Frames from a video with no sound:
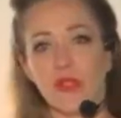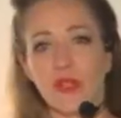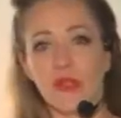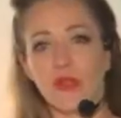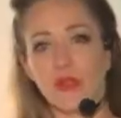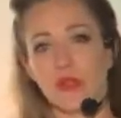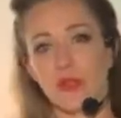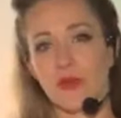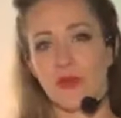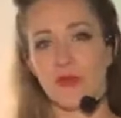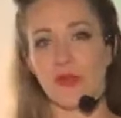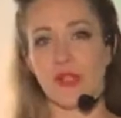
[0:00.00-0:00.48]
or
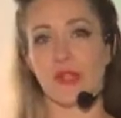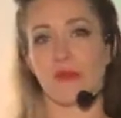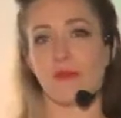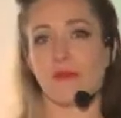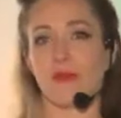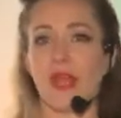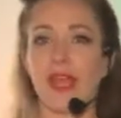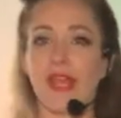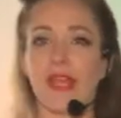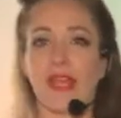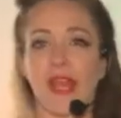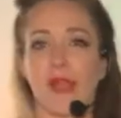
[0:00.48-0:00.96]
lose it,
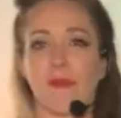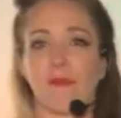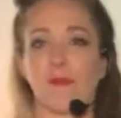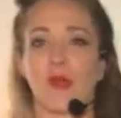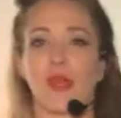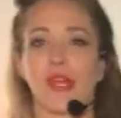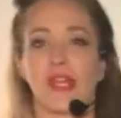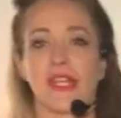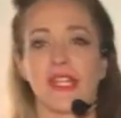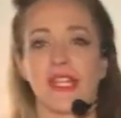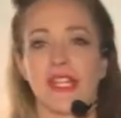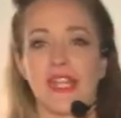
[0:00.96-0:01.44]
right? I'm
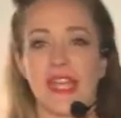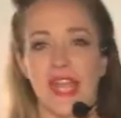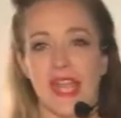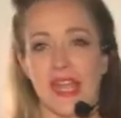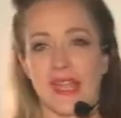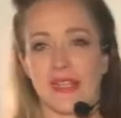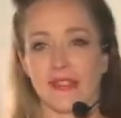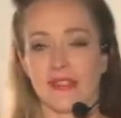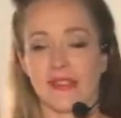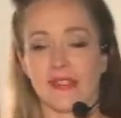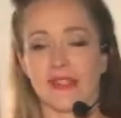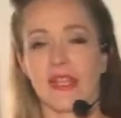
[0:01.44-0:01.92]
ready to
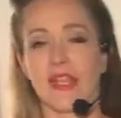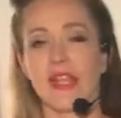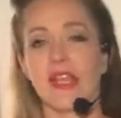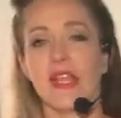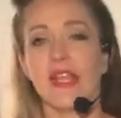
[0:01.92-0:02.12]
dance.